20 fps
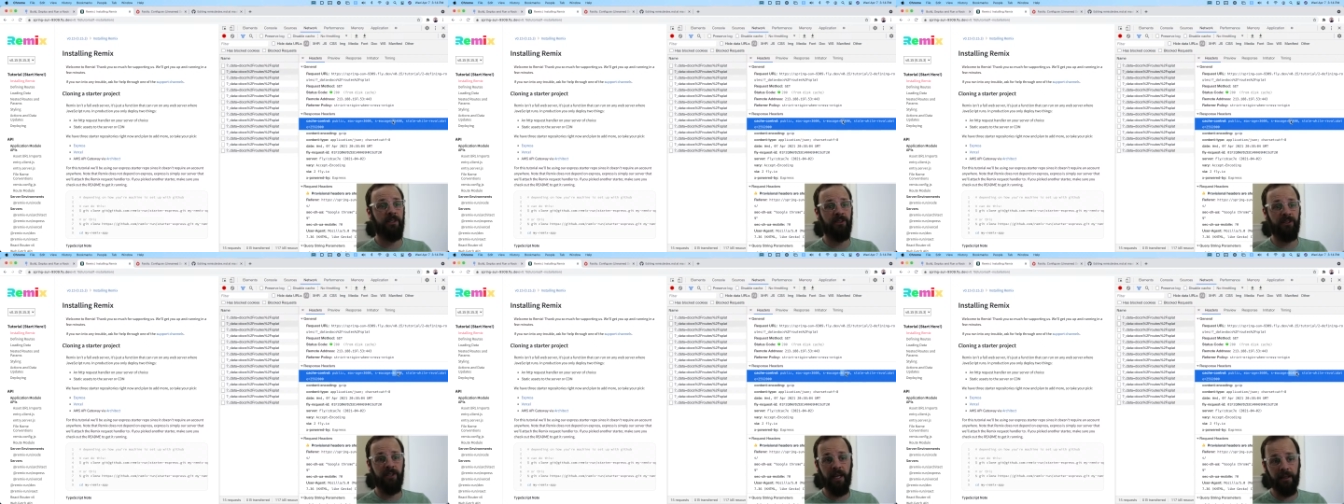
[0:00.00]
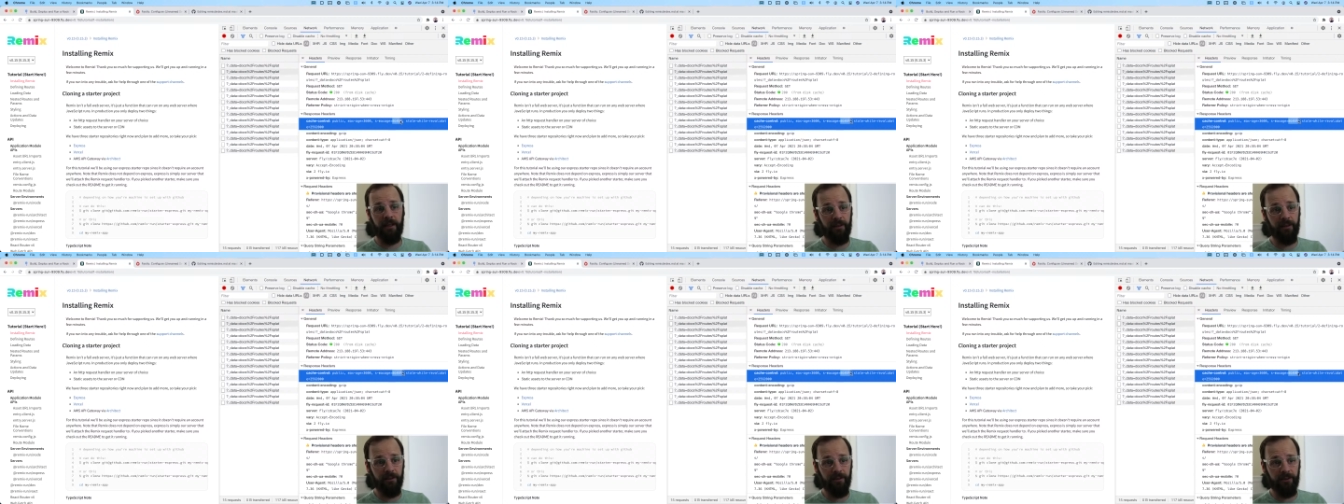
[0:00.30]

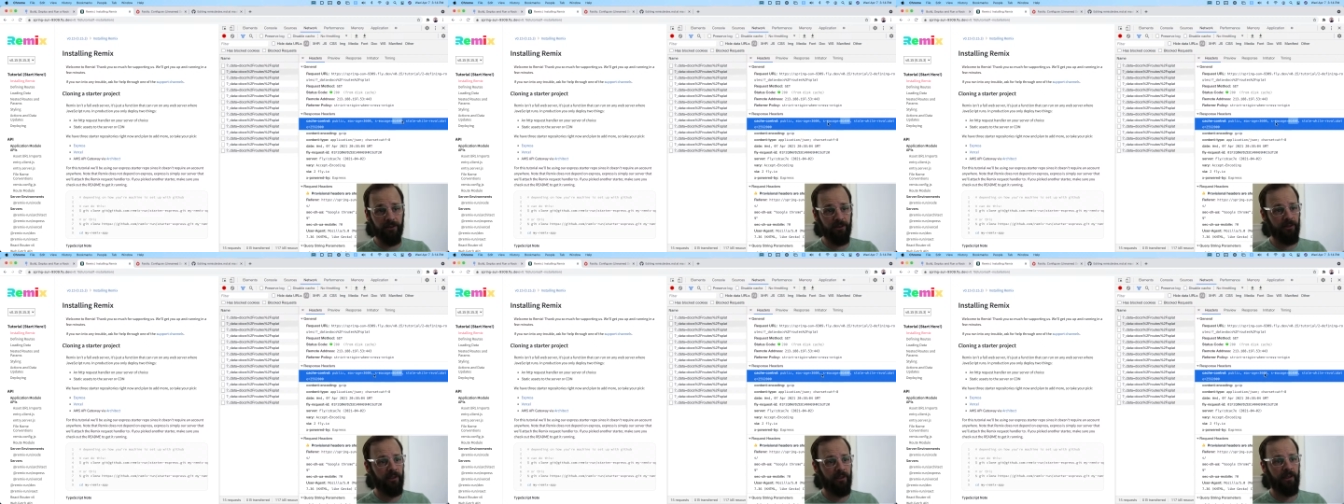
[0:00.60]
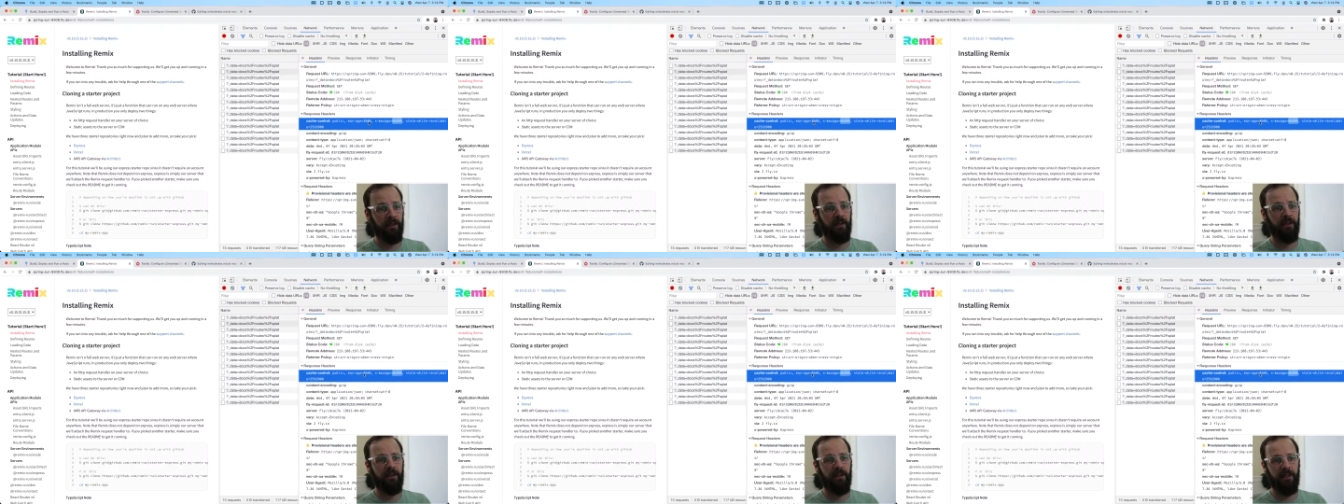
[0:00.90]
seconds
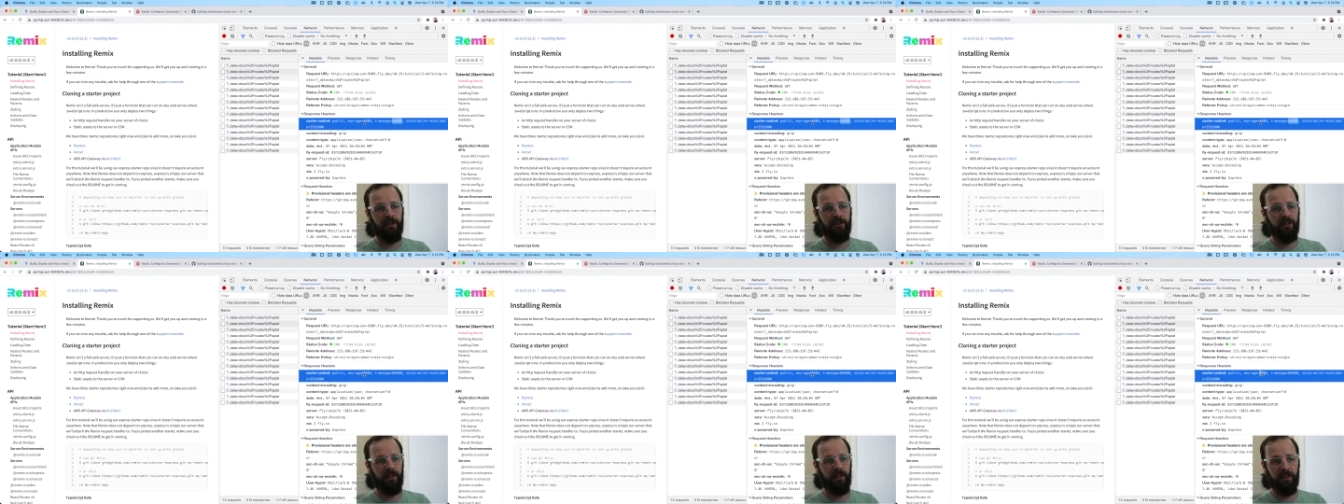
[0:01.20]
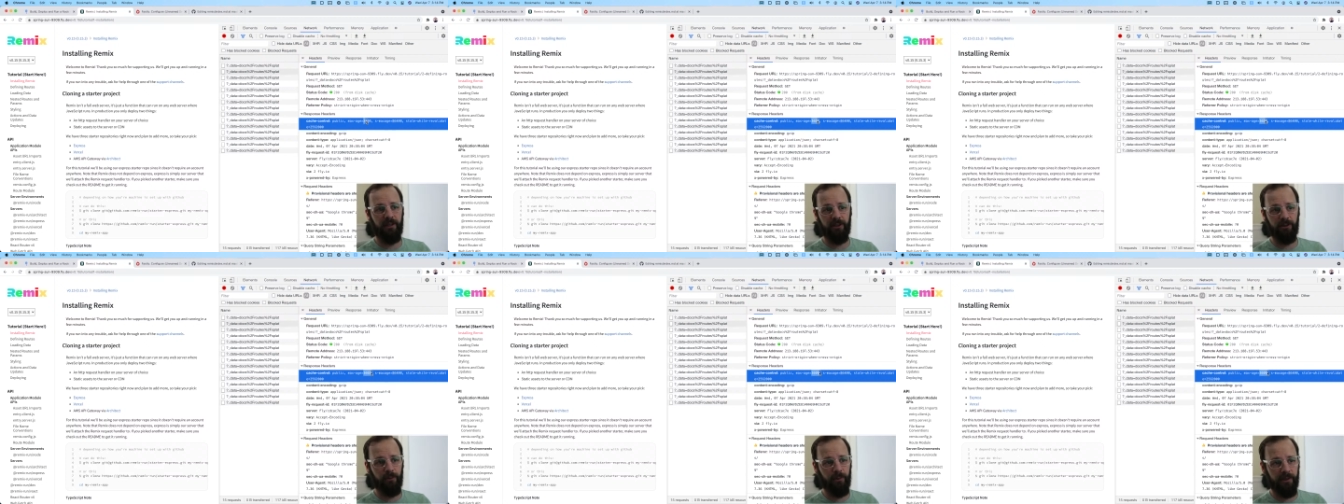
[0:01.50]
and set
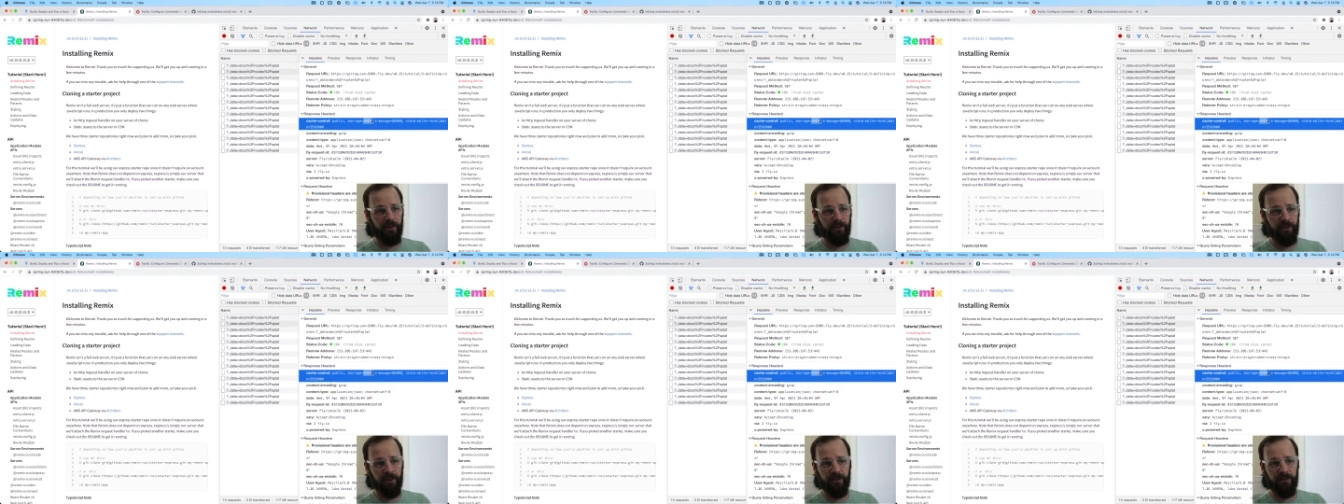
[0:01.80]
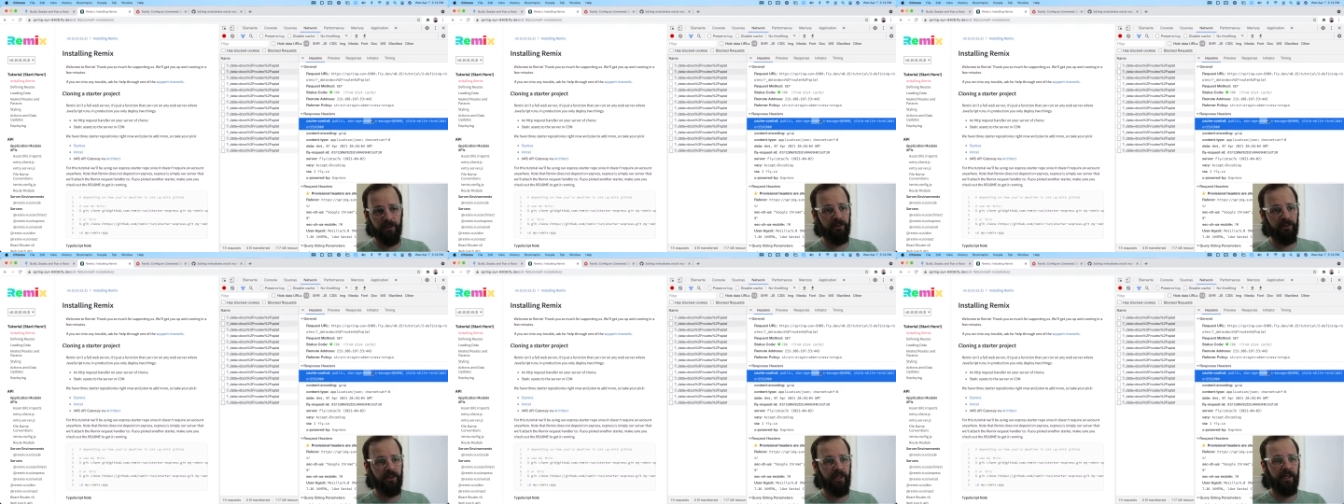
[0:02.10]
this one to
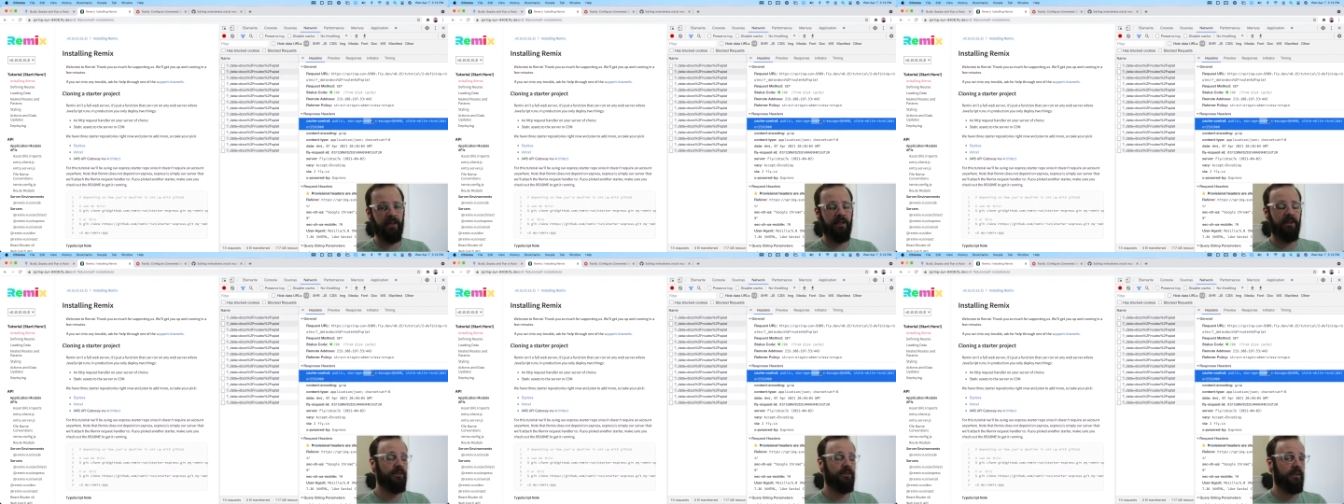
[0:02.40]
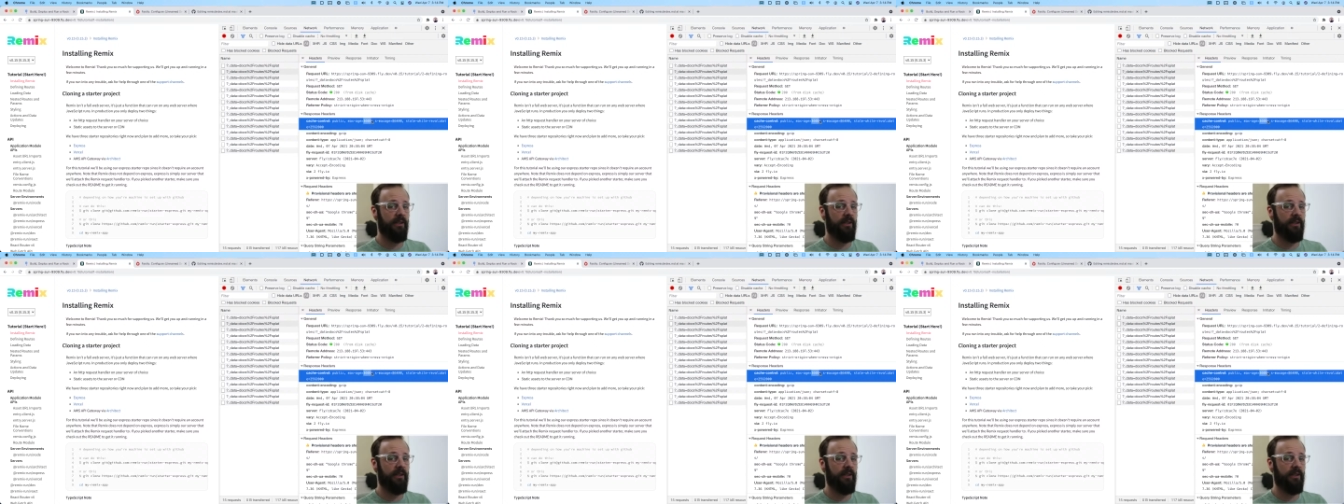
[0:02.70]
60 seconds,